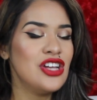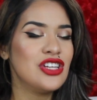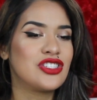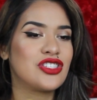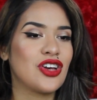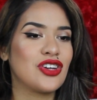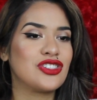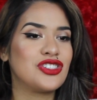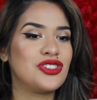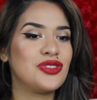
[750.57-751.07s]

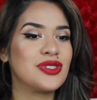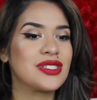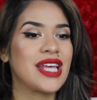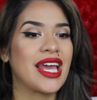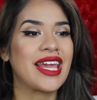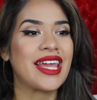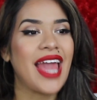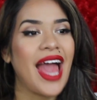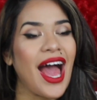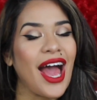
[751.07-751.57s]
So she was
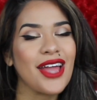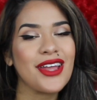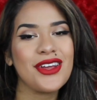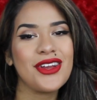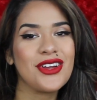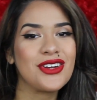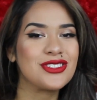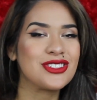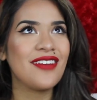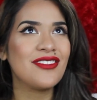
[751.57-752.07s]
like, yeah,
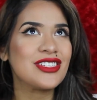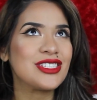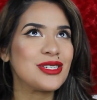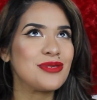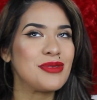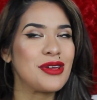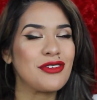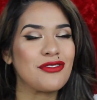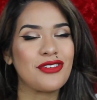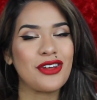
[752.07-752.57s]
you know, gave it
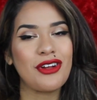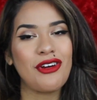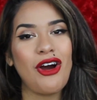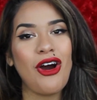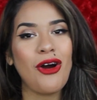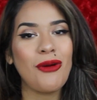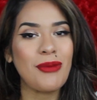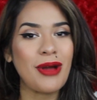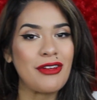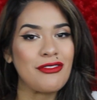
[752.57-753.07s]
to me in front of
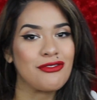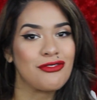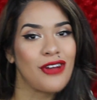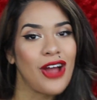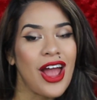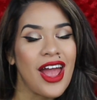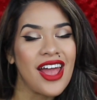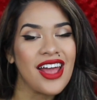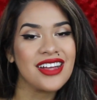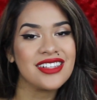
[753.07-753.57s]
all my
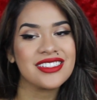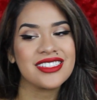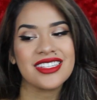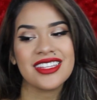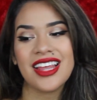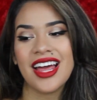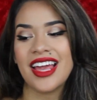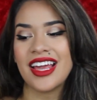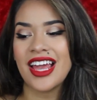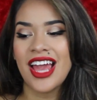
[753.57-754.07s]
friends
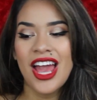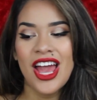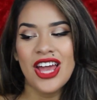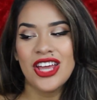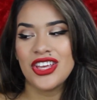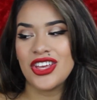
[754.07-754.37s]
and like,